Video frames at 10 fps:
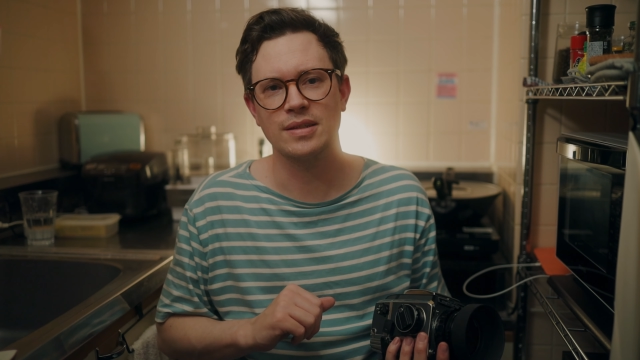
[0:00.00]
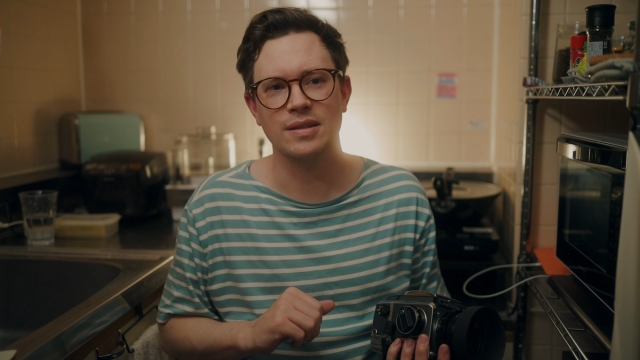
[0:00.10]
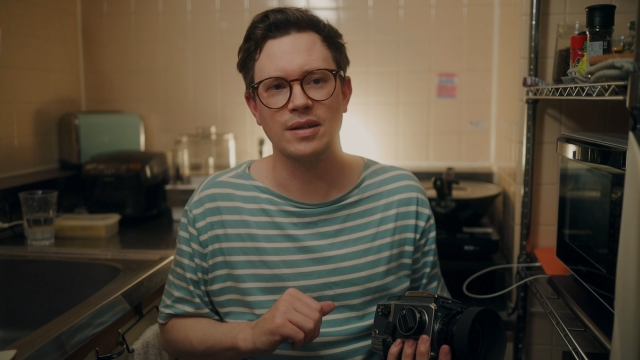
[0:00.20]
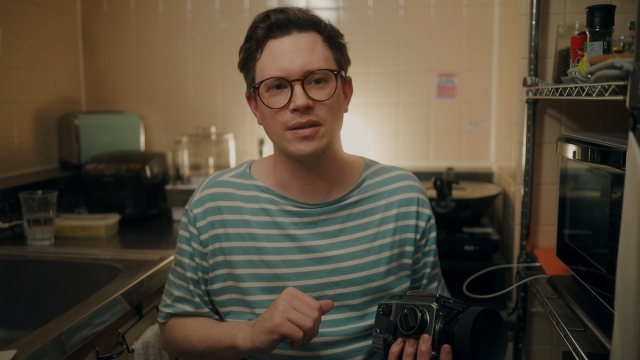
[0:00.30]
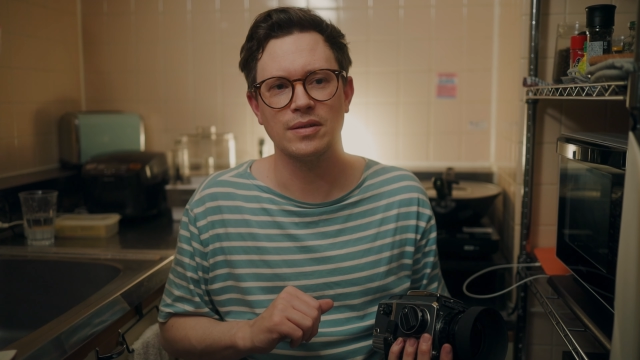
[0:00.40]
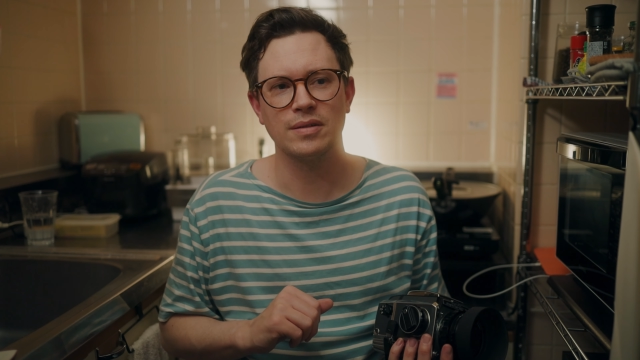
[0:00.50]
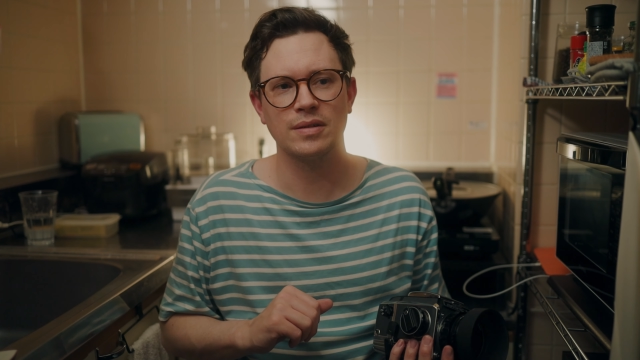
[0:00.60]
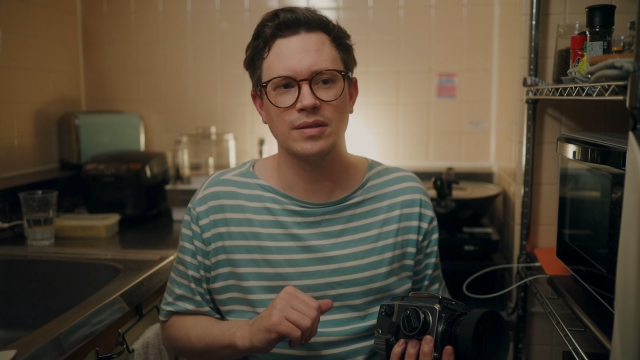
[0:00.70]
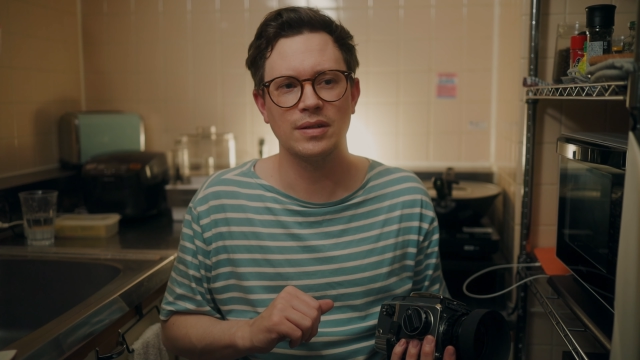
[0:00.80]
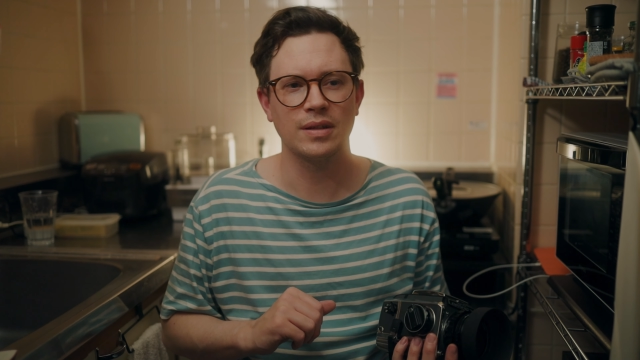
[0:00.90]

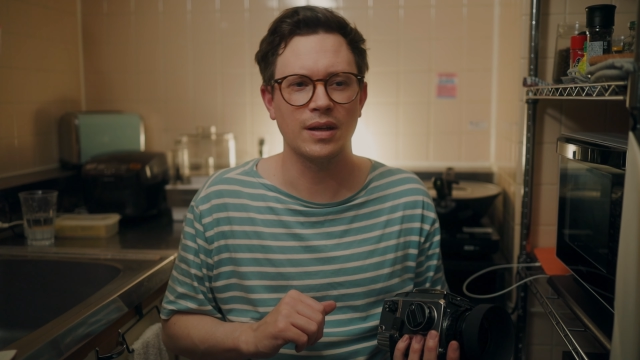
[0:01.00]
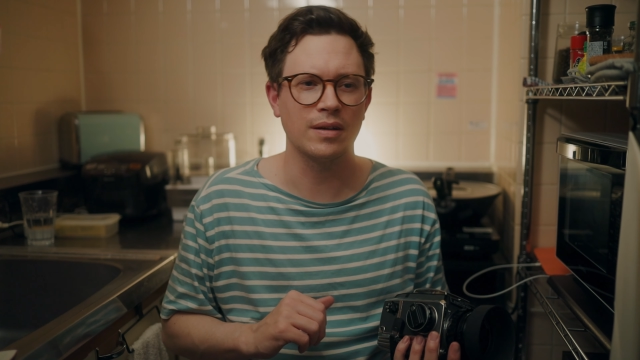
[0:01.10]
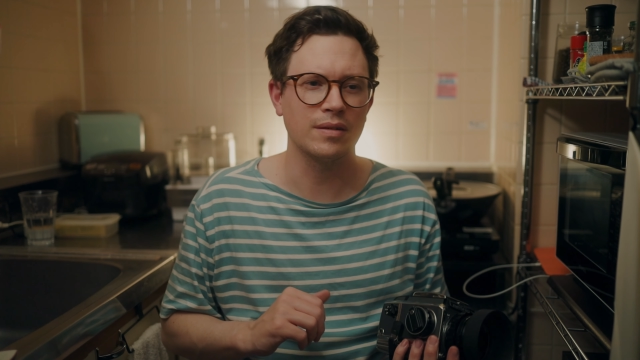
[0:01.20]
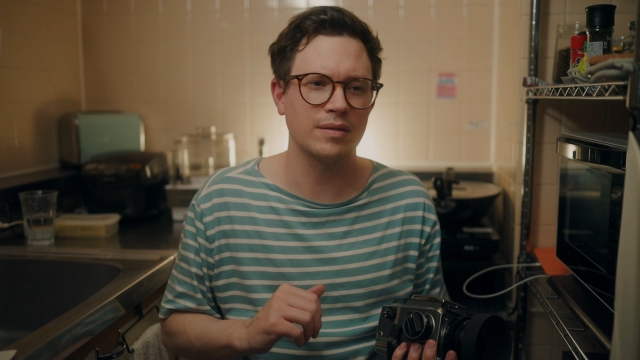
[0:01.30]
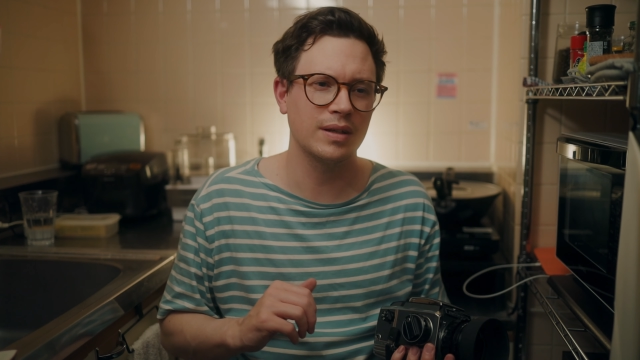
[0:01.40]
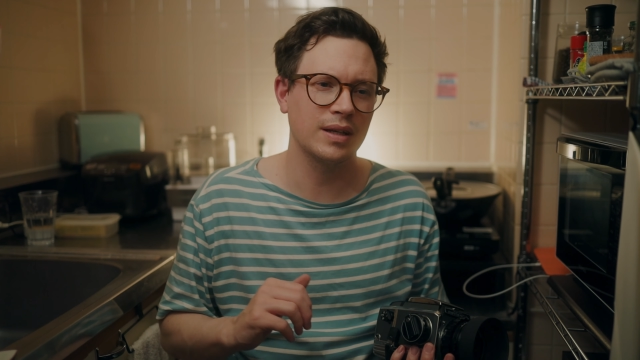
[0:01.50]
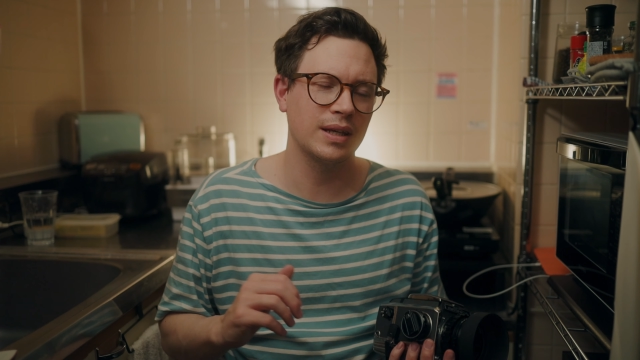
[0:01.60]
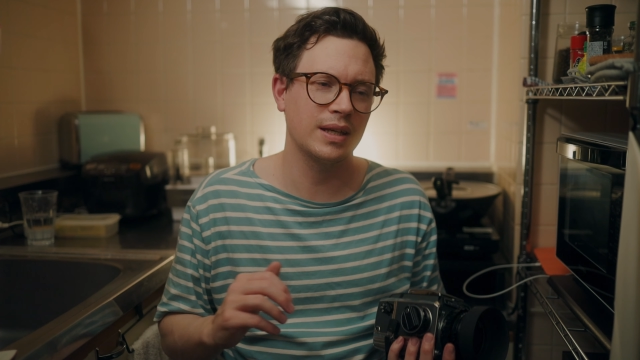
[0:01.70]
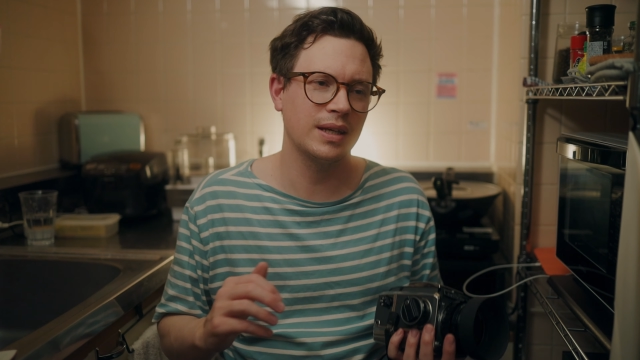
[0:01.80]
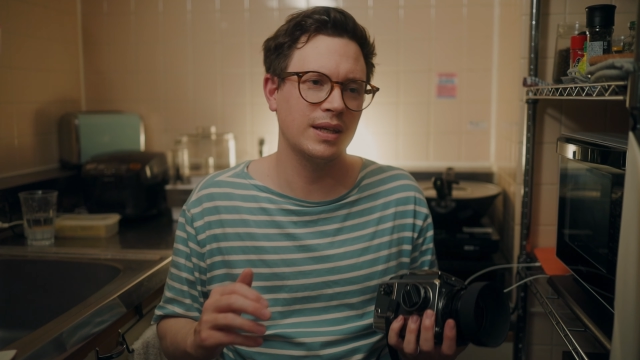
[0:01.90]
So,
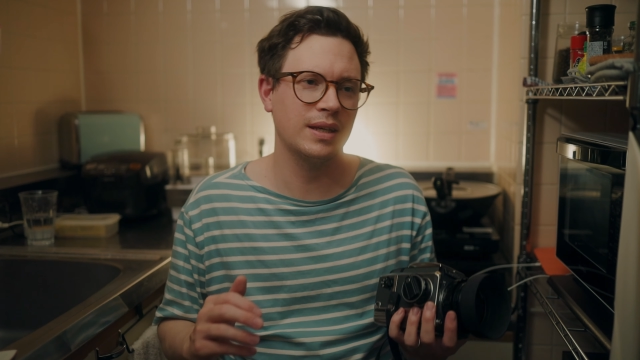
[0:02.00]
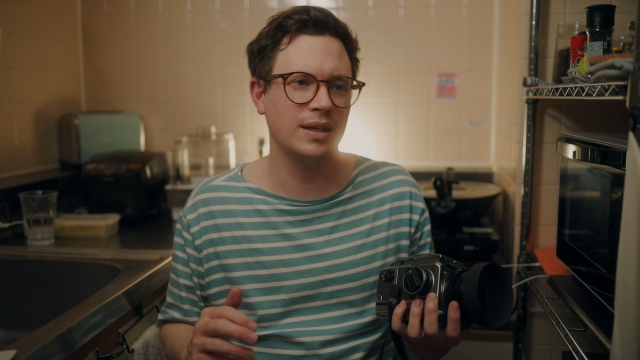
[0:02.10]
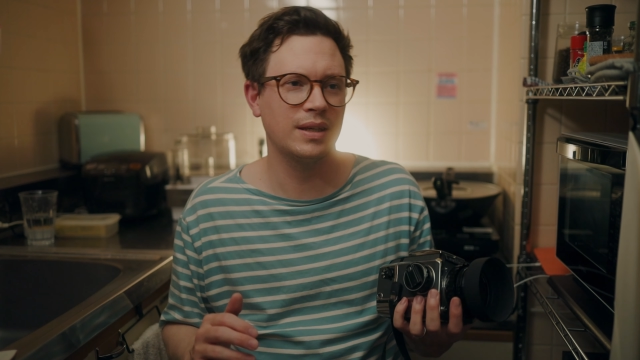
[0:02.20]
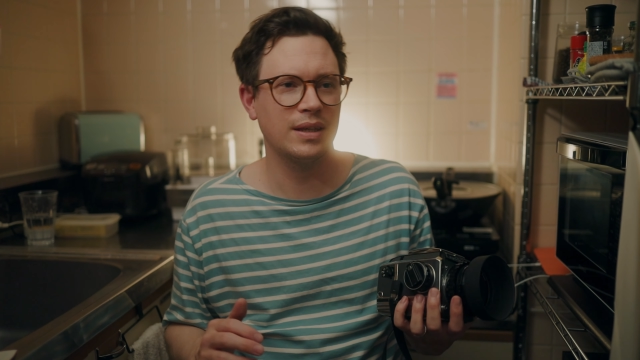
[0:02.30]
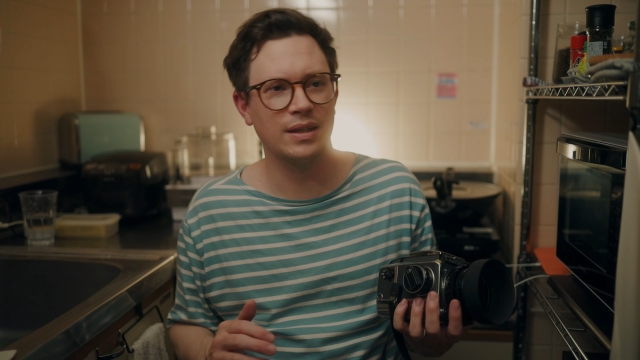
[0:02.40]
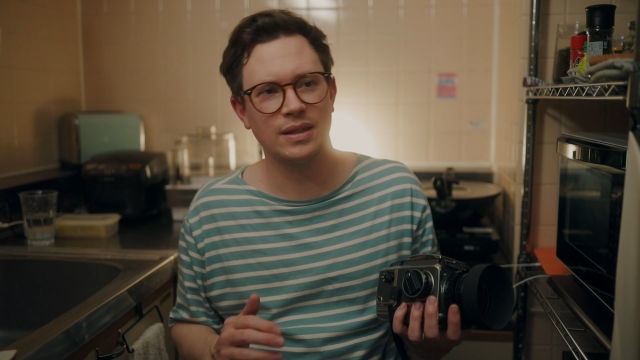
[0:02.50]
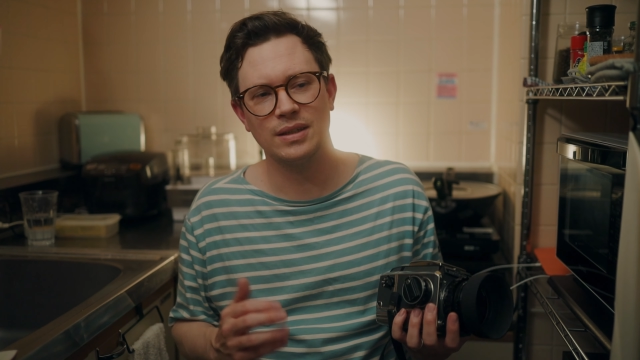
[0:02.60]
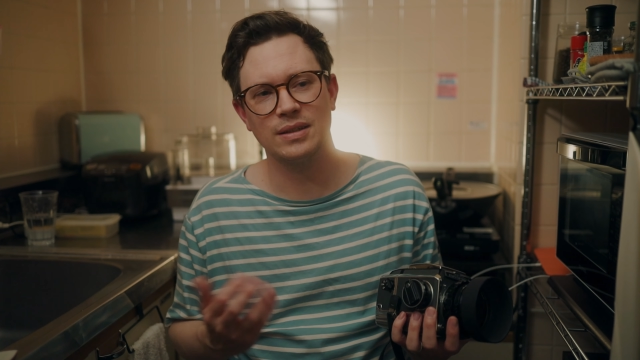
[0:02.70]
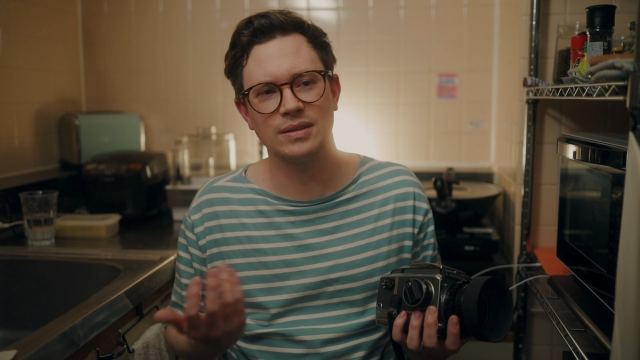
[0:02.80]
it